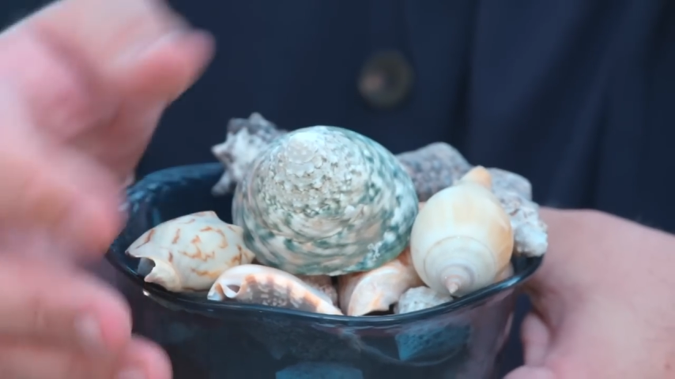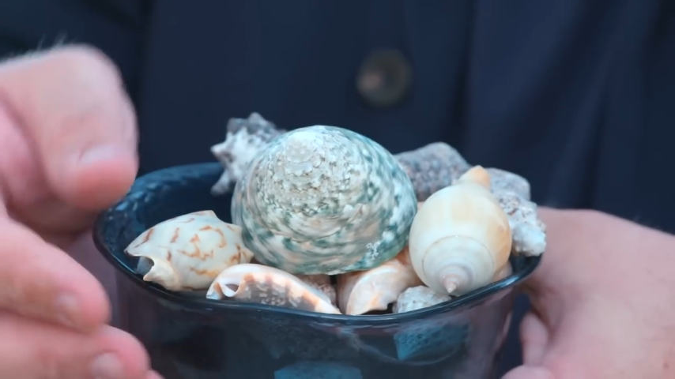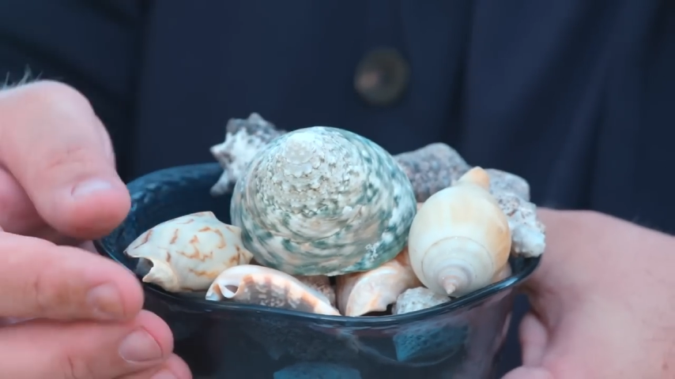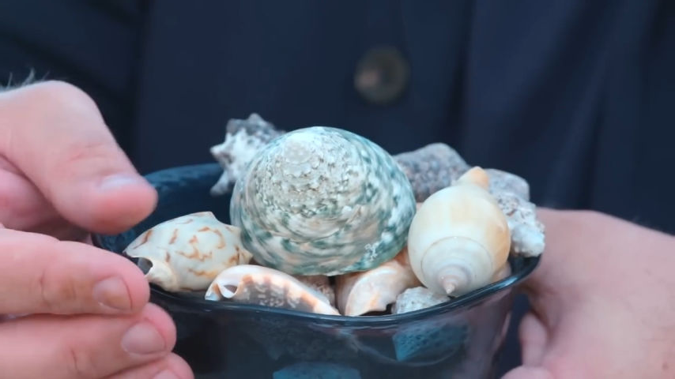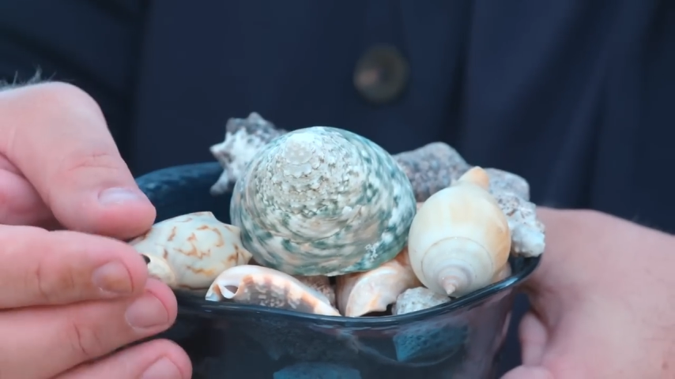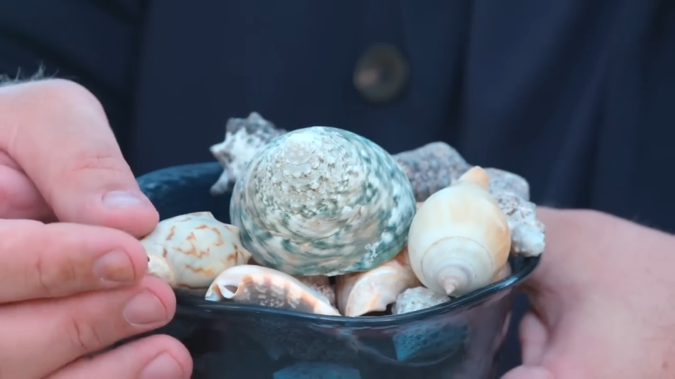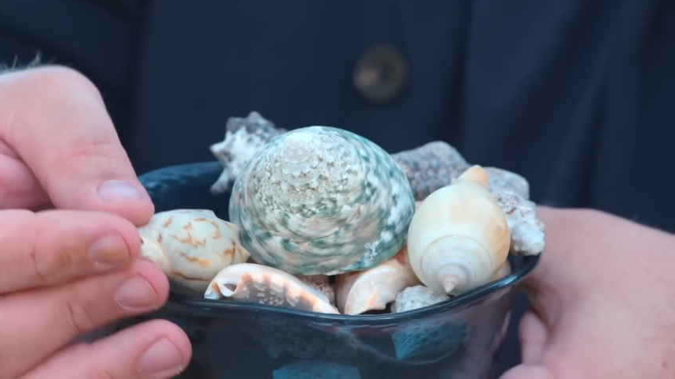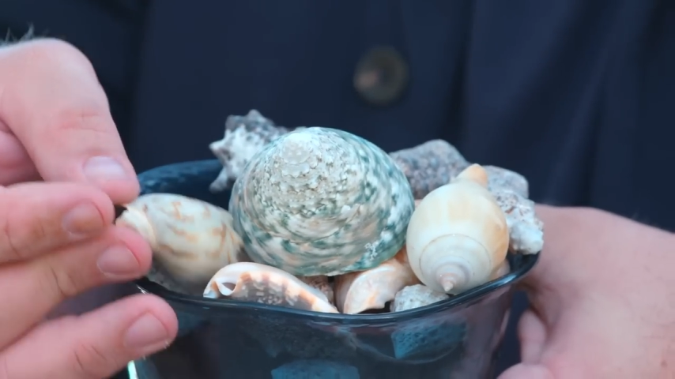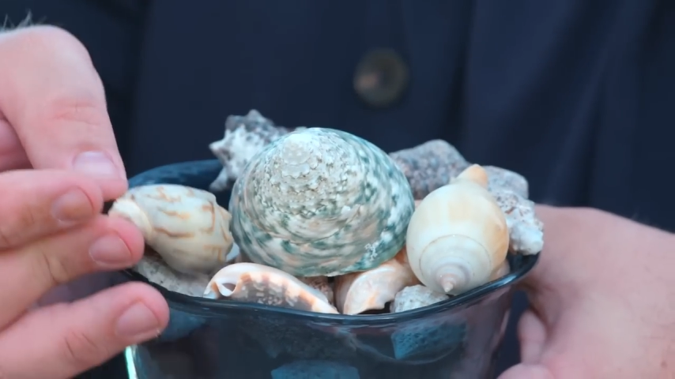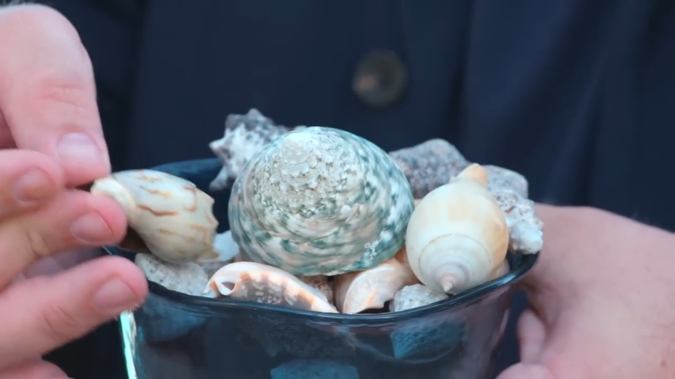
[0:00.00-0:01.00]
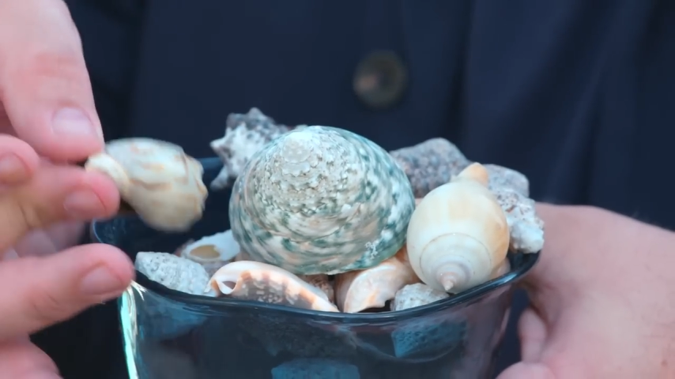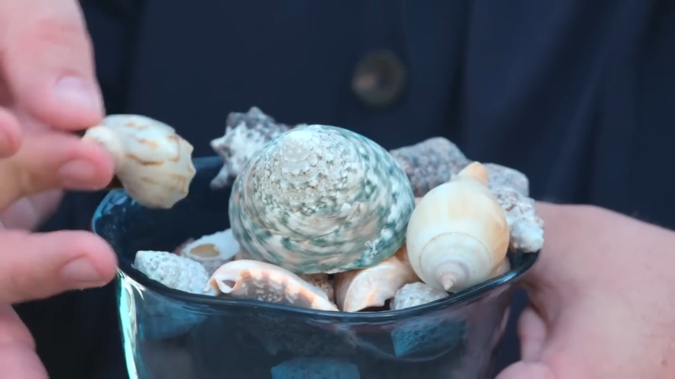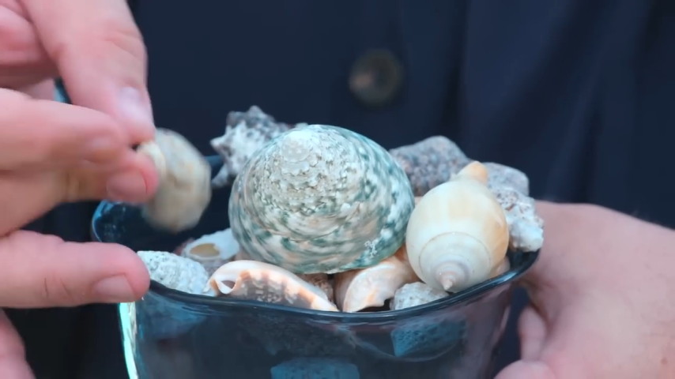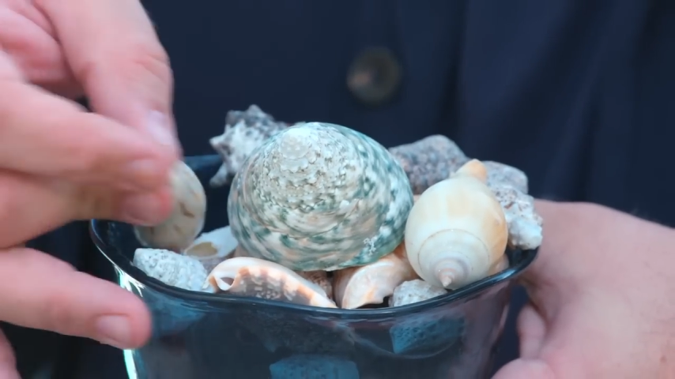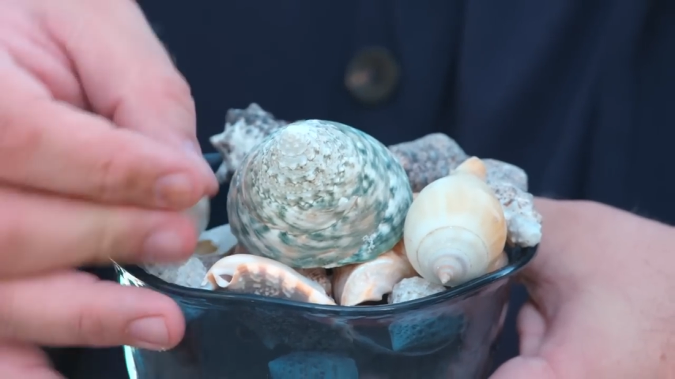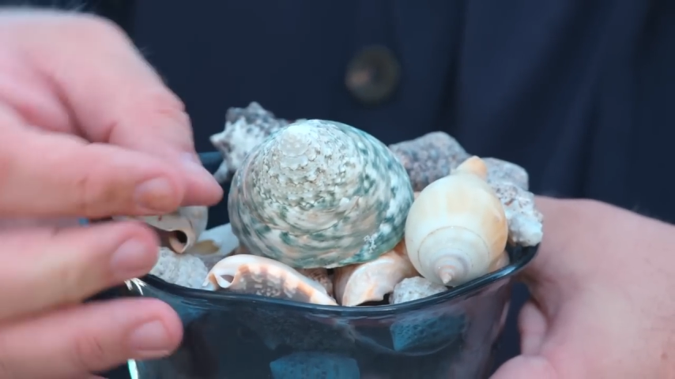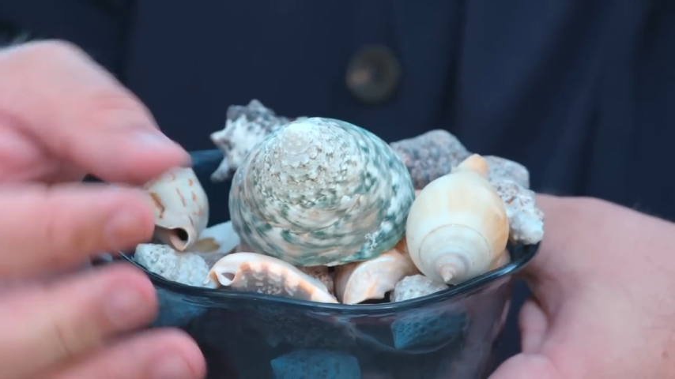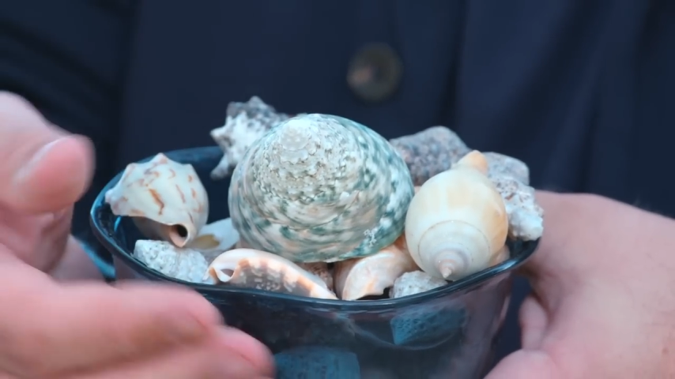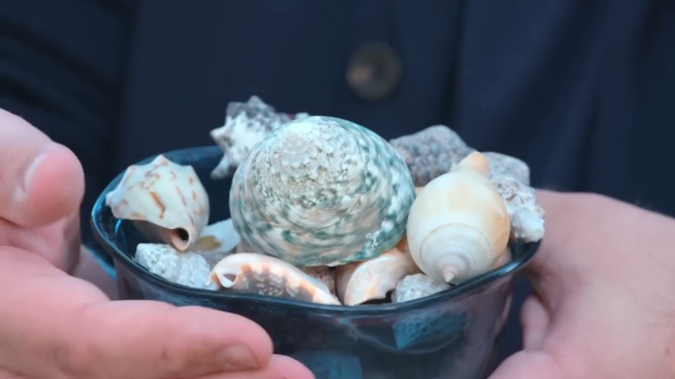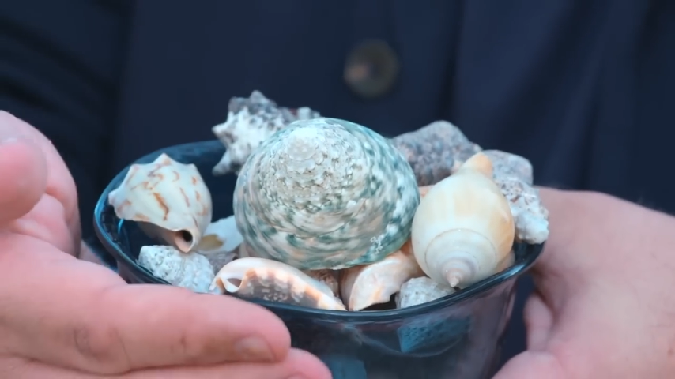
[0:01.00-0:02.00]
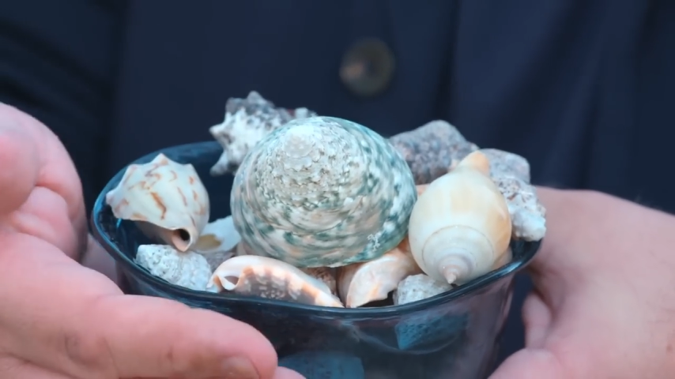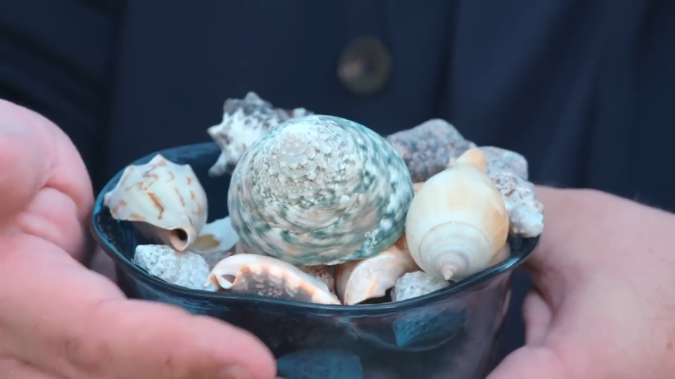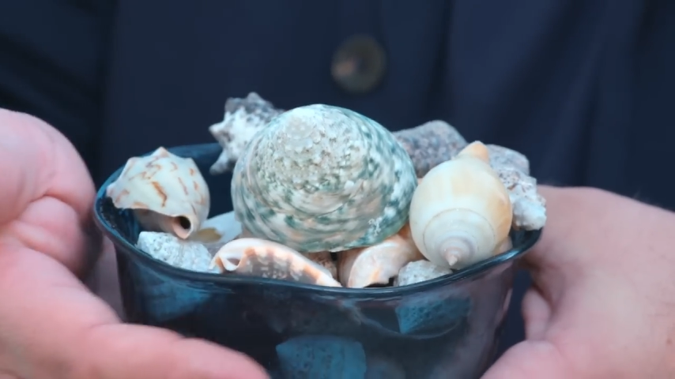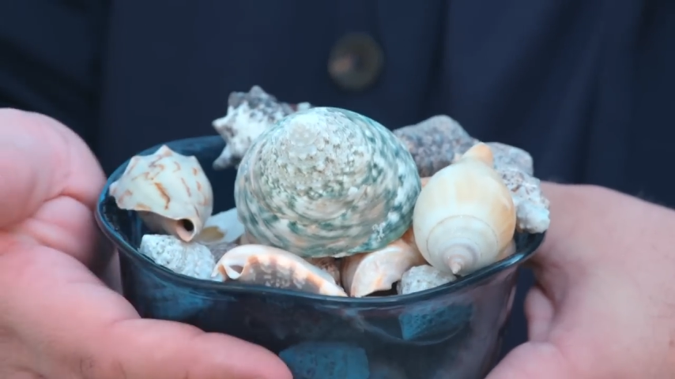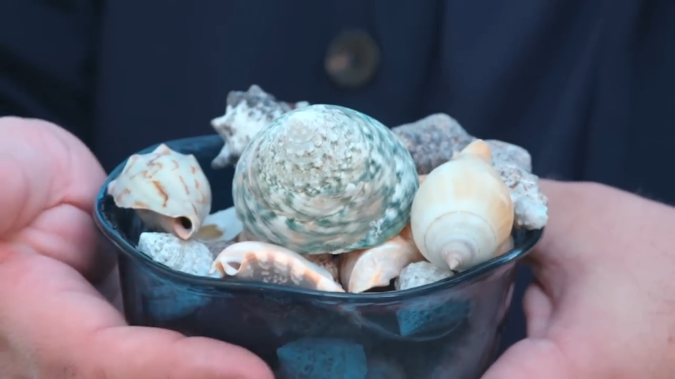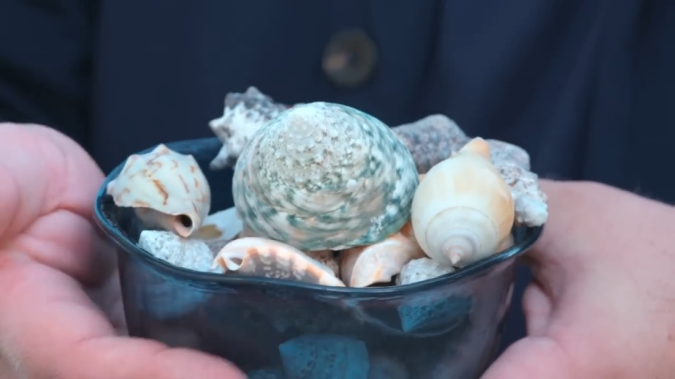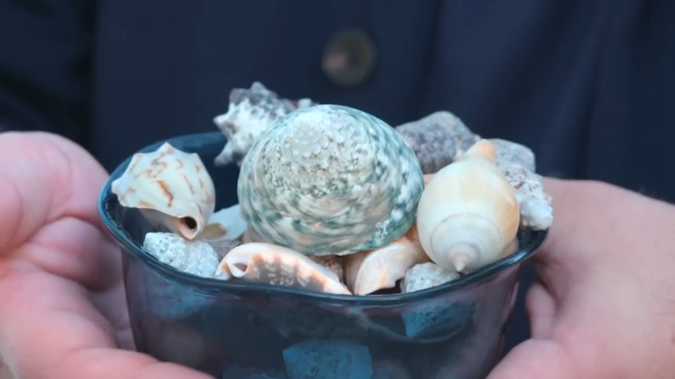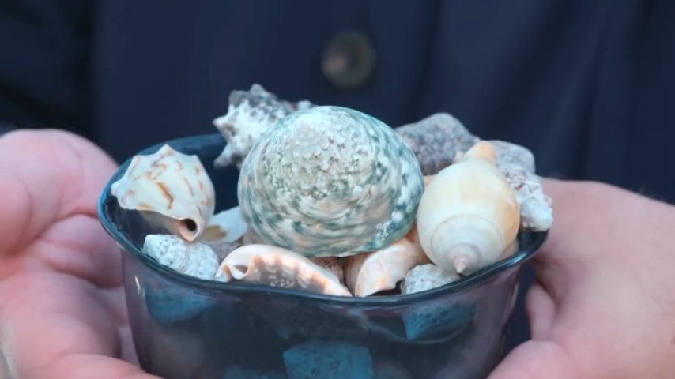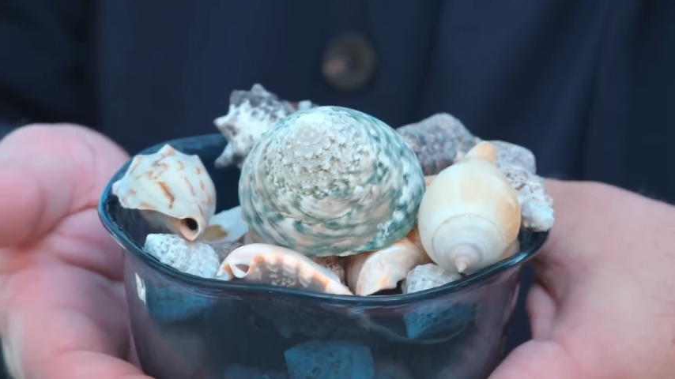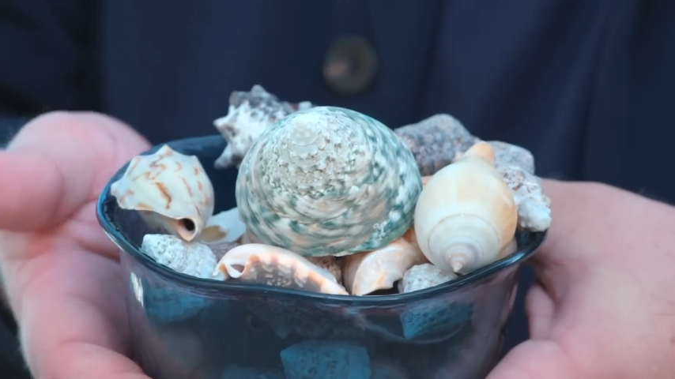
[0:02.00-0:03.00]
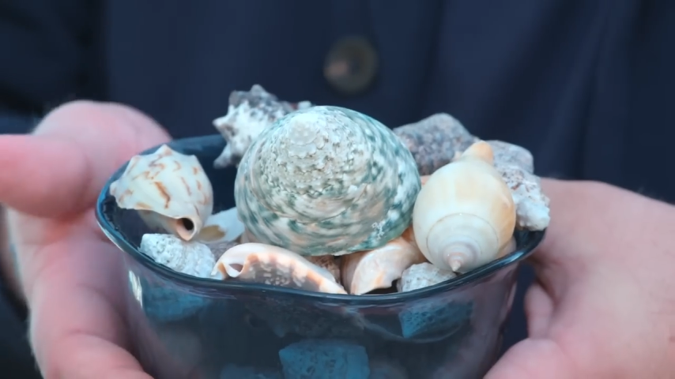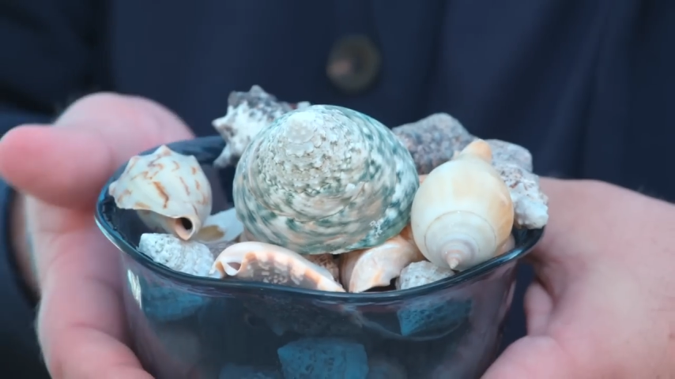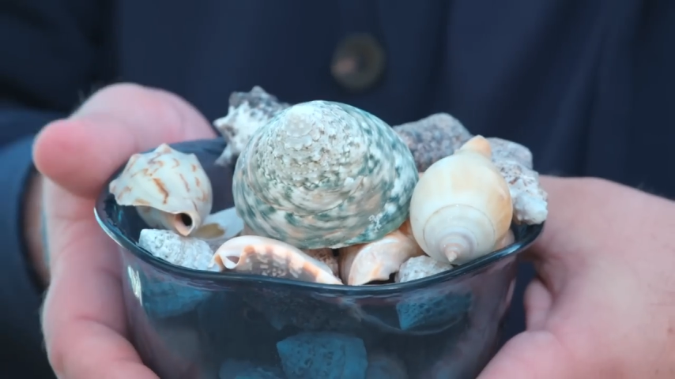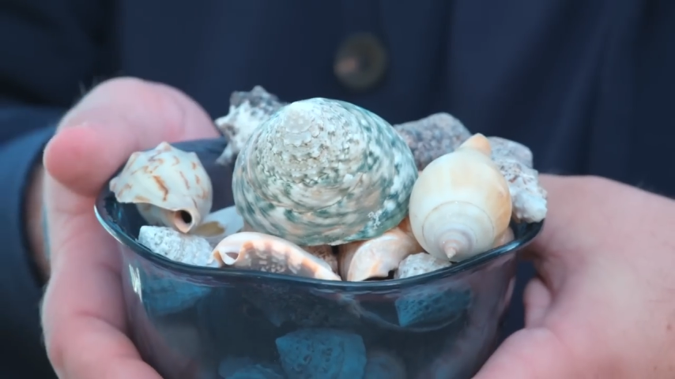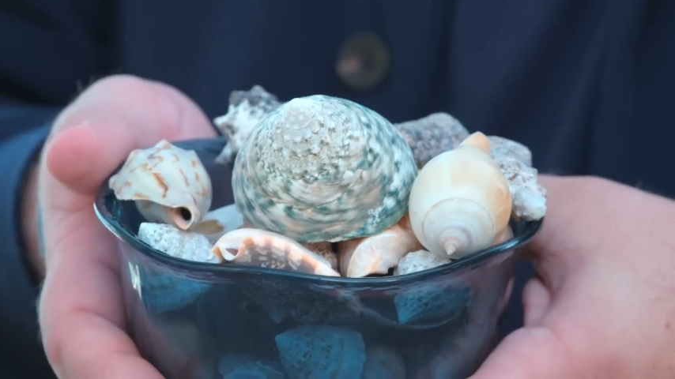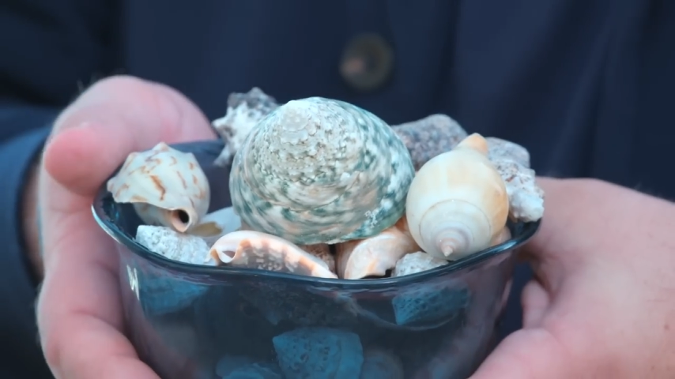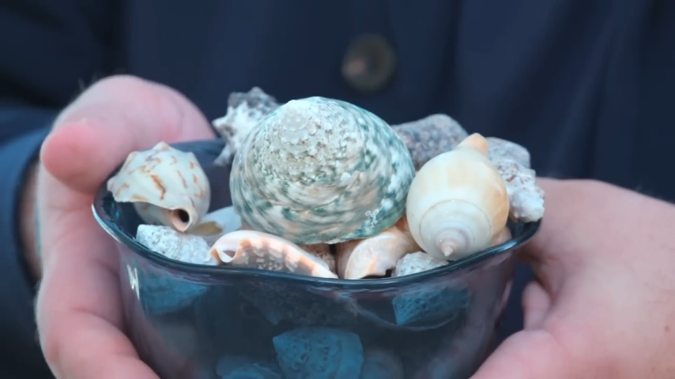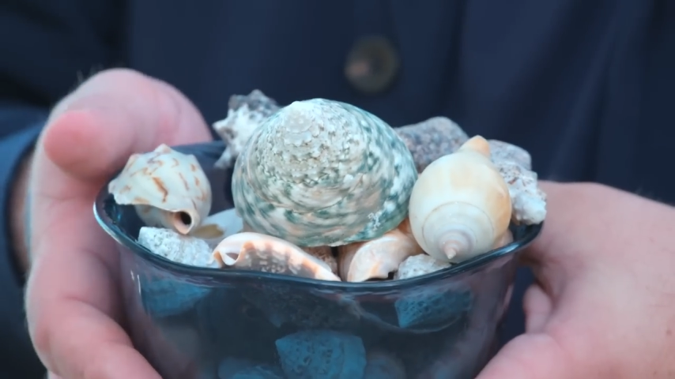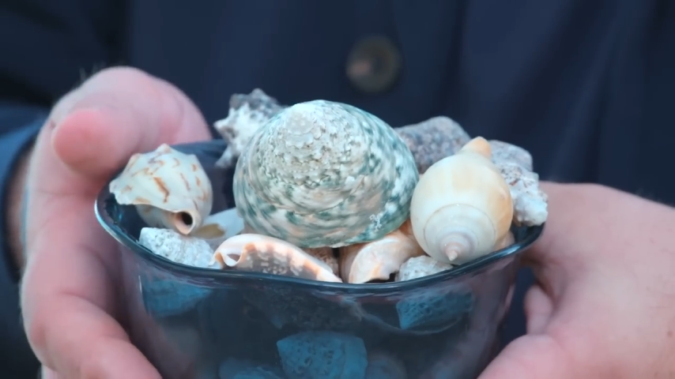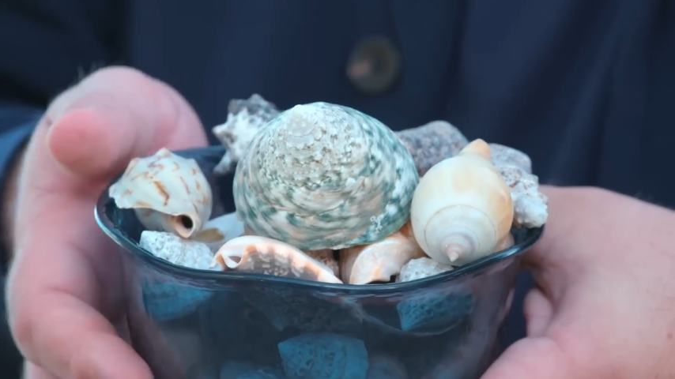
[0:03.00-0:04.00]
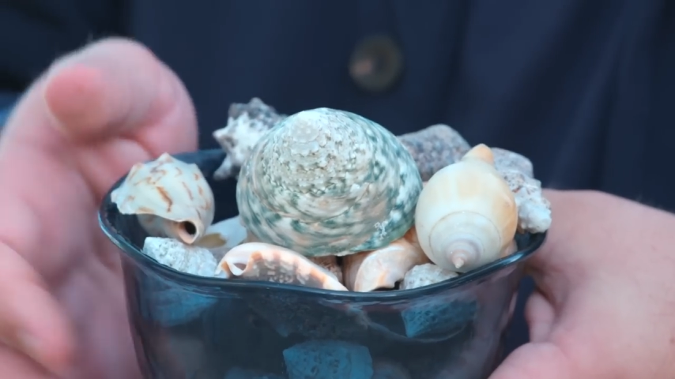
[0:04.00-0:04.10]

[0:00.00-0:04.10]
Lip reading: (no speaker visible)